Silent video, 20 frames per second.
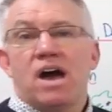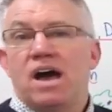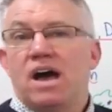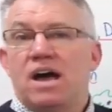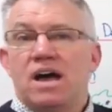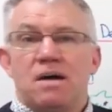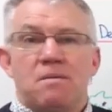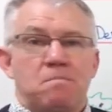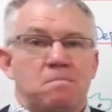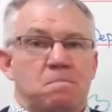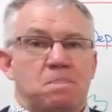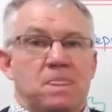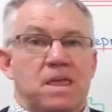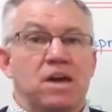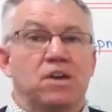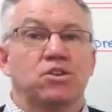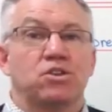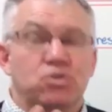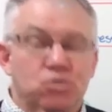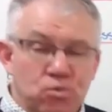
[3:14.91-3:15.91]

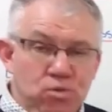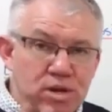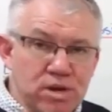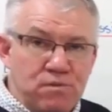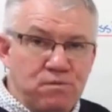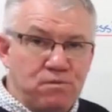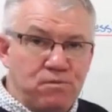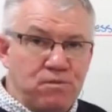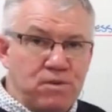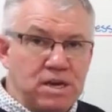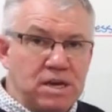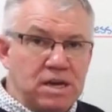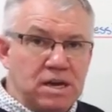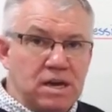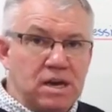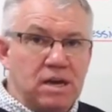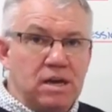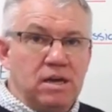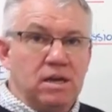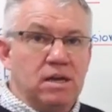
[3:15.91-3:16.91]
a
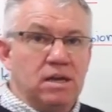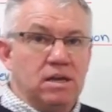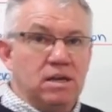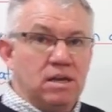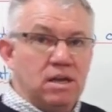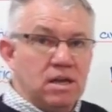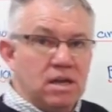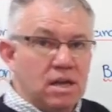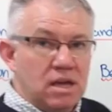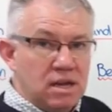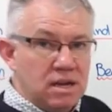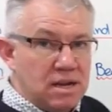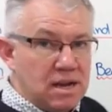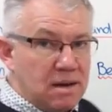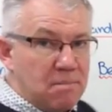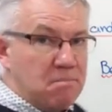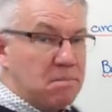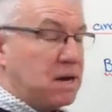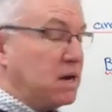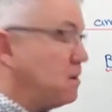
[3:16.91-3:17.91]
three-figure
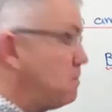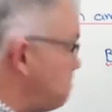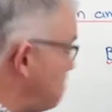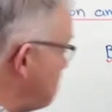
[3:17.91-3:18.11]
number.